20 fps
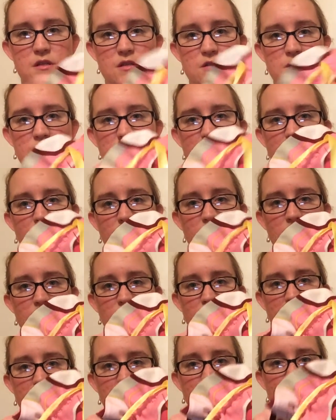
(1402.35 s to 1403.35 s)
and she helped me
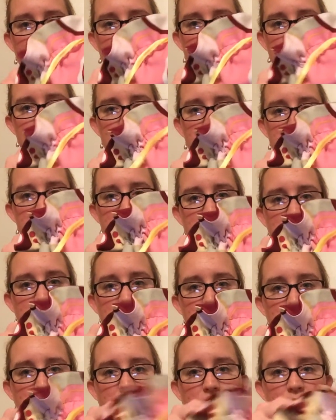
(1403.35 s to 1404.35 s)
make curtains
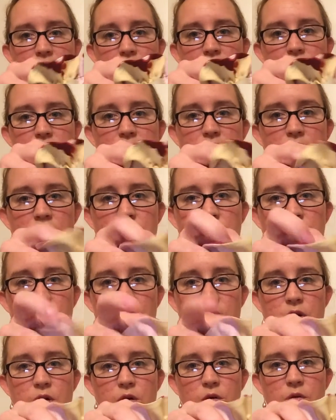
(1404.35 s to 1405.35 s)
for
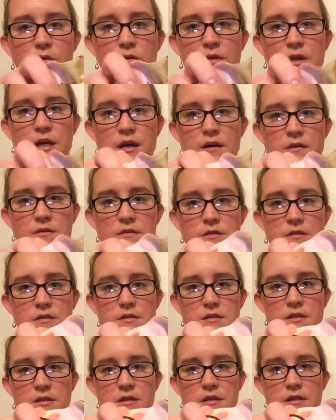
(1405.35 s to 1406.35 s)
our old house.